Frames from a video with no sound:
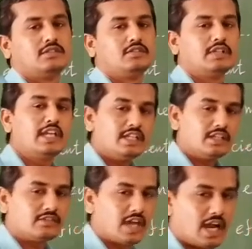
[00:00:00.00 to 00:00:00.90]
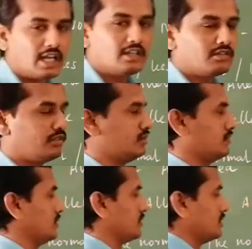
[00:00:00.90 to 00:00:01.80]
In this another
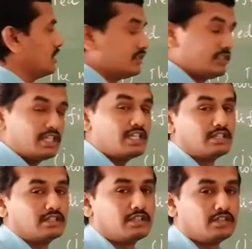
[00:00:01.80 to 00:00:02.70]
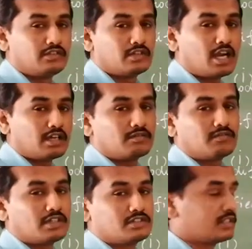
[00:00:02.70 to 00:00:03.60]
situation, the gene is not
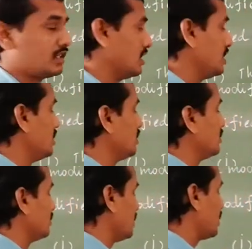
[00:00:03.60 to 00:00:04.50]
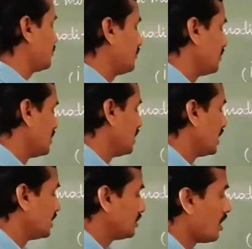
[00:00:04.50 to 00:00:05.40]
functional, not
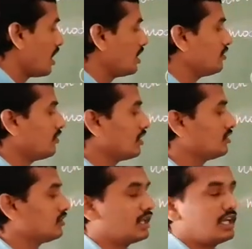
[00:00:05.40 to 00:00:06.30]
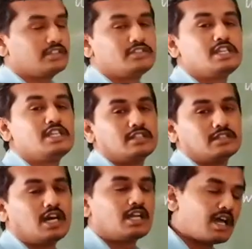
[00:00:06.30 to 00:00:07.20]
a non-functional
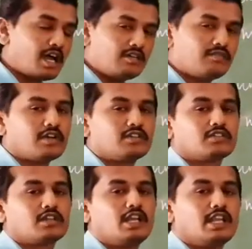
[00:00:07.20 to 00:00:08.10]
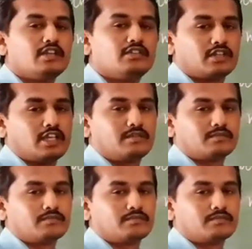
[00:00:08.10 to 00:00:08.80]
gene or non-functional enzyme.